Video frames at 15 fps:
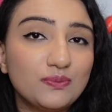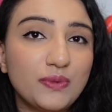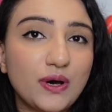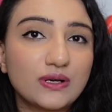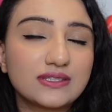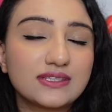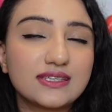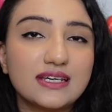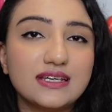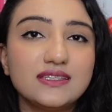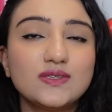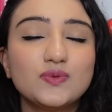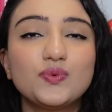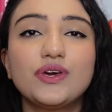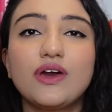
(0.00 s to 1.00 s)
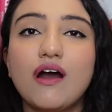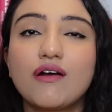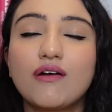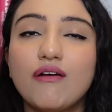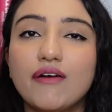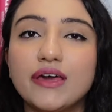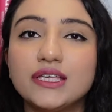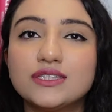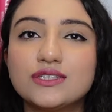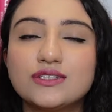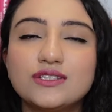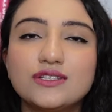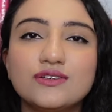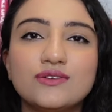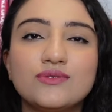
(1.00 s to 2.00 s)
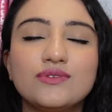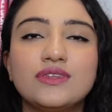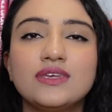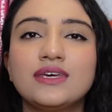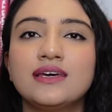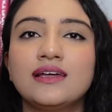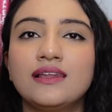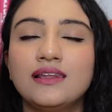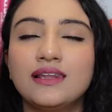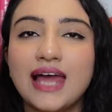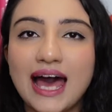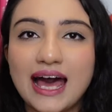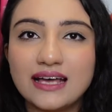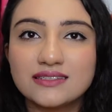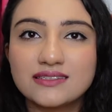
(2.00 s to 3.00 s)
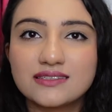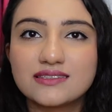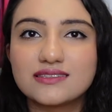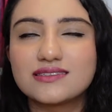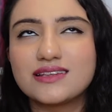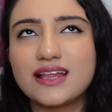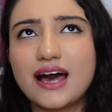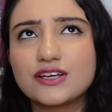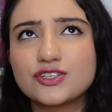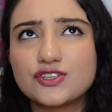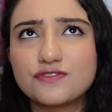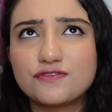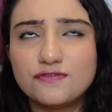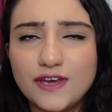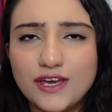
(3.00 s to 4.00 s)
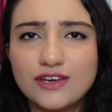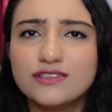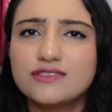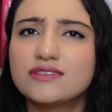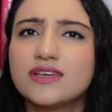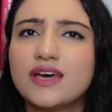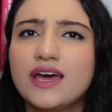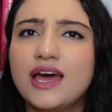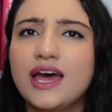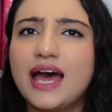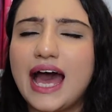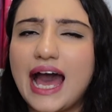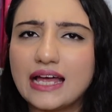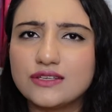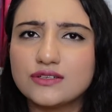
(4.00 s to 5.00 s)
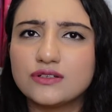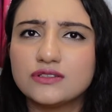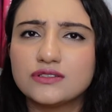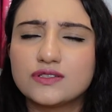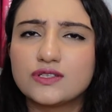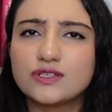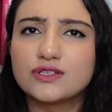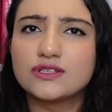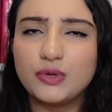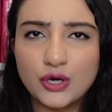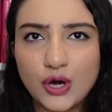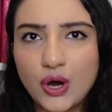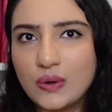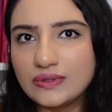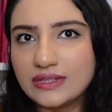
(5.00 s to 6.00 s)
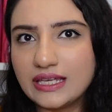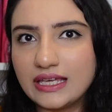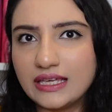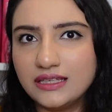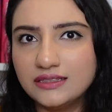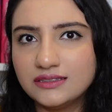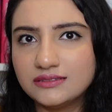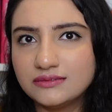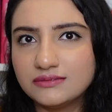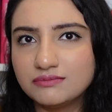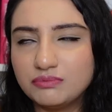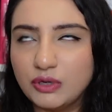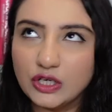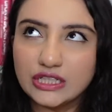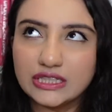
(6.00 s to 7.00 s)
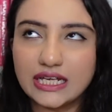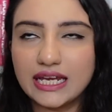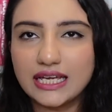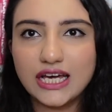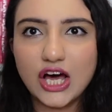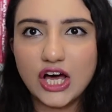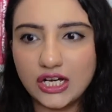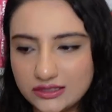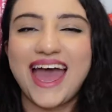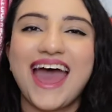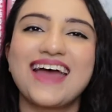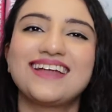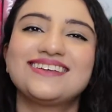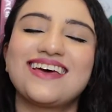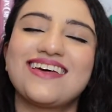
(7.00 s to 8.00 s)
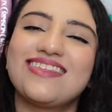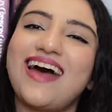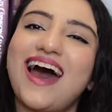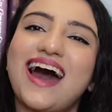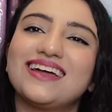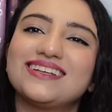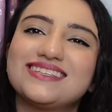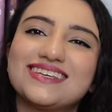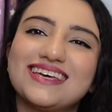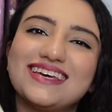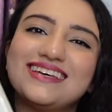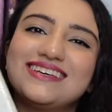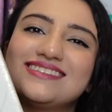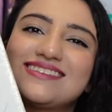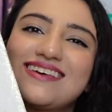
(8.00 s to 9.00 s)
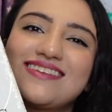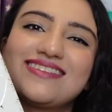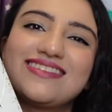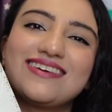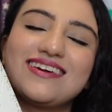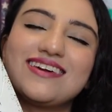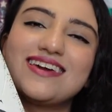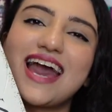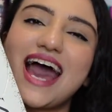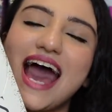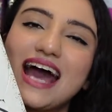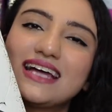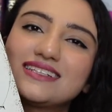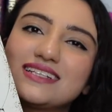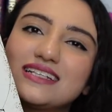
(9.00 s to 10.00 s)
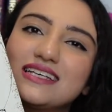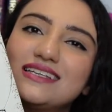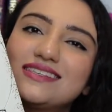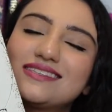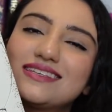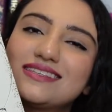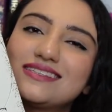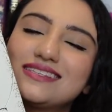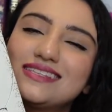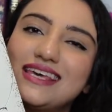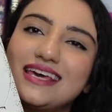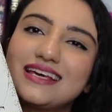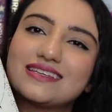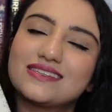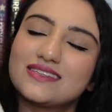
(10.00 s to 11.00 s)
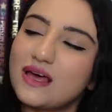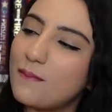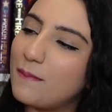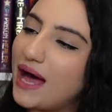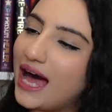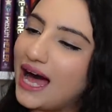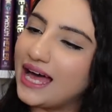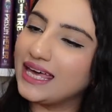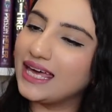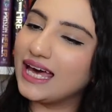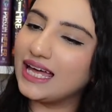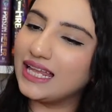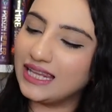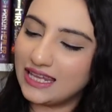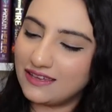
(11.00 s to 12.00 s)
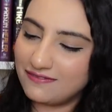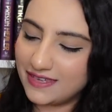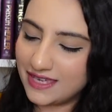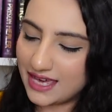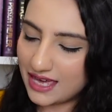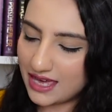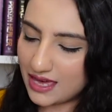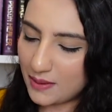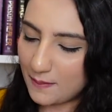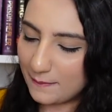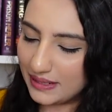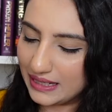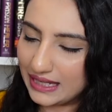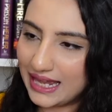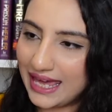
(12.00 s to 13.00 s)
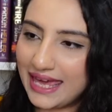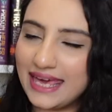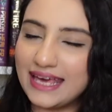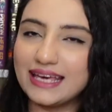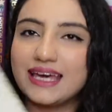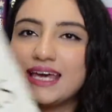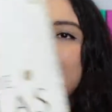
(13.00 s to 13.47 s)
boxes, we are going to do the last/first adult book-only book that I got. And that is the Atlas 6 by Olivia Blake.